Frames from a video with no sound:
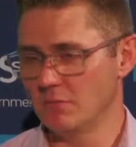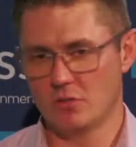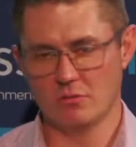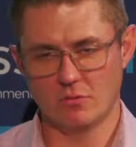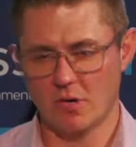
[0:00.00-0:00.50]

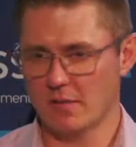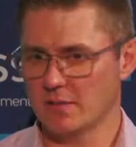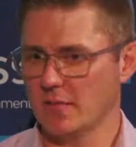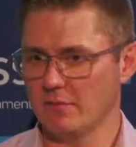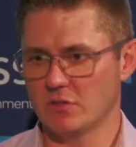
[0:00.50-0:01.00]
drive those
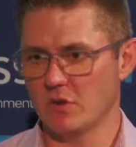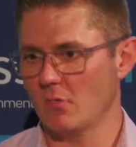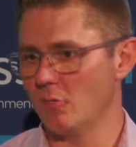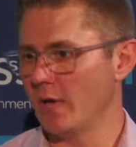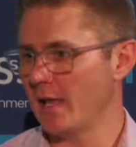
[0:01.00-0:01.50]
levers, try and
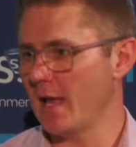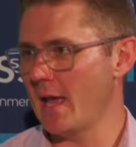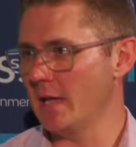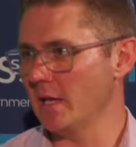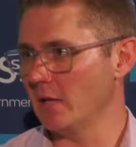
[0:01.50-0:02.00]
work out how
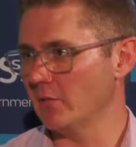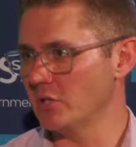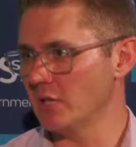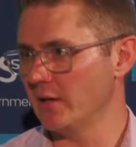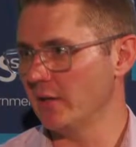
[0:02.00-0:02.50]
you're going to
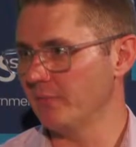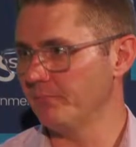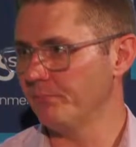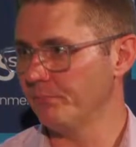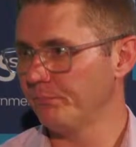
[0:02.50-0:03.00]
achieve it.
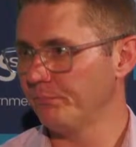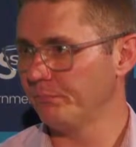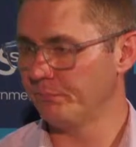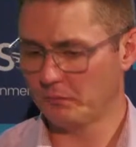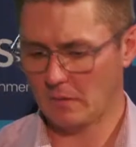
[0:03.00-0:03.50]

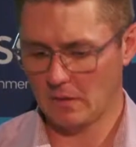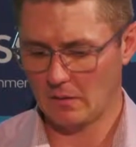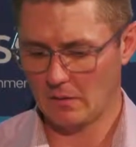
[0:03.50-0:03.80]
Okay,